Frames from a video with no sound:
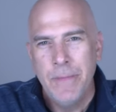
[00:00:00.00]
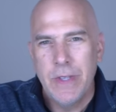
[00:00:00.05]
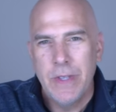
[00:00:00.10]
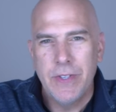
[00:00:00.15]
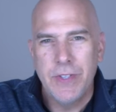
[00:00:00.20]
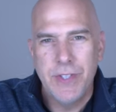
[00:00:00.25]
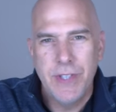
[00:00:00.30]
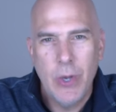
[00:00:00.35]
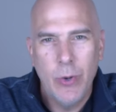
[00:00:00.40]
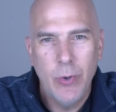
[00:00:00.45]
the
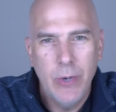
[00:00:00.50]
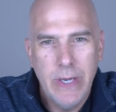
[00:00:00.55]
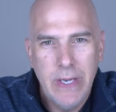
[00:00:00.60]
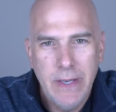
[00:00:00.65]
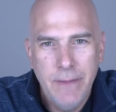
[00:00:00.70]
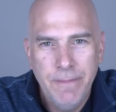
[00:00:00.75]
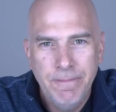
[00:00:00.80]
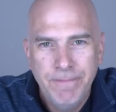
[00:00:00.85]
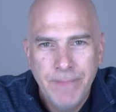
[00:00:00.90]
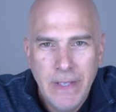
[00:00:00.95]

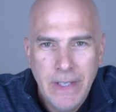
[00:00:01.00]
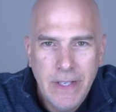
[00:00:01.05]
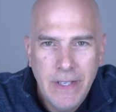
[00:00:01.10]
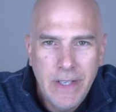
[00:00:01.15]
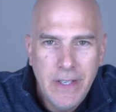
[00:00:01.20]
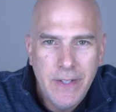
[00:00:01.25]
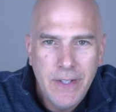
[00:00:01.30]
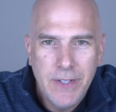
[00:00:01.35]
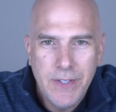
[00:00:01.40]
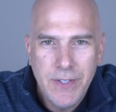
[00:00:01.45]
Sony
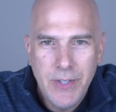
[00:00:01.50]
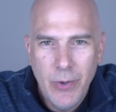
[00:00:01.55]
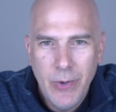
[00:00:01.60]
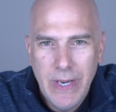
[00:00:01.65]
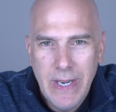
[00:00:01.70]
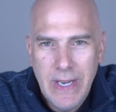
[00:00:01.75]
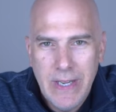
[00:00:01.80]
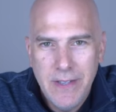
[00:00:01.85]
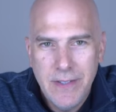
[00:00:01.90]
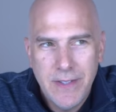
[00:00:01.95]
the
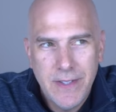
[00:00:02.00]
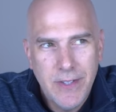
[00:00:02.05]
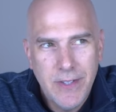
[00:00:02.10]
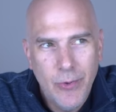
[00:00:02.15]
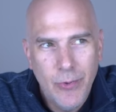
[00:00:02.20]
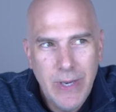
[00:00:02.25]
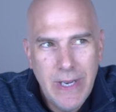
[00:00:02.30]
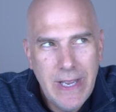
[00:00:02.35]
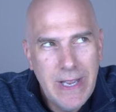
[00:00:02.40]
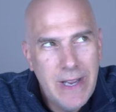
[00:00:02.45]
Sony
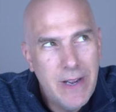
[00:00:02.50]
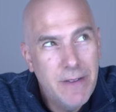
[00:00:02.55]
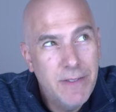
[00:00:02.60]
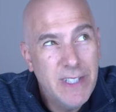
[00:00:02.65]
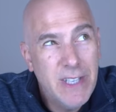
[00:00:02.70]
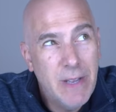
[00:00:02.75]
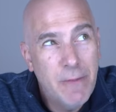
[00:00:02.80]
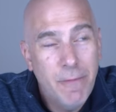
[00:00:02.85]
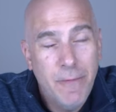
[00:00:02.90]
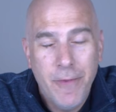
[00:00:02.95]
Sony
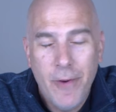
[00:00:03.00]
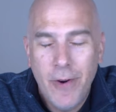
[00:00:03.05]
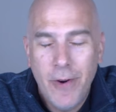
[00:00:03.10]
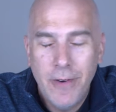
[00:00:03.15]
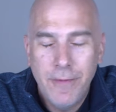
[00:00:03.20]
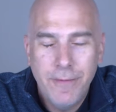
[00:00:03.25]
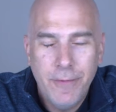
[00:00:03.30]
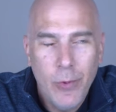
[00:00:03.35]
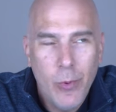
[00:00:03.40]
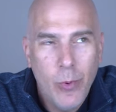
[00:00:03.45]

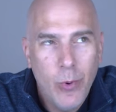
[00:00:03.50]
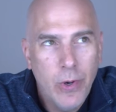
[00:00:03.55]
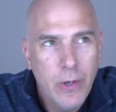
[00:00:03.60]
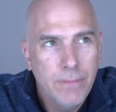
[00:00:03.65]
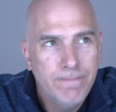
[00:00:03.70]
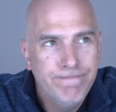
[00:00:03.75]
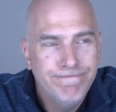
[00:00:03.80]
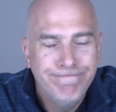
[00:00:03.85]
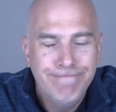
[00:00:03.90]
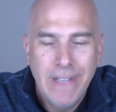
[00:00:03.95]
A7IV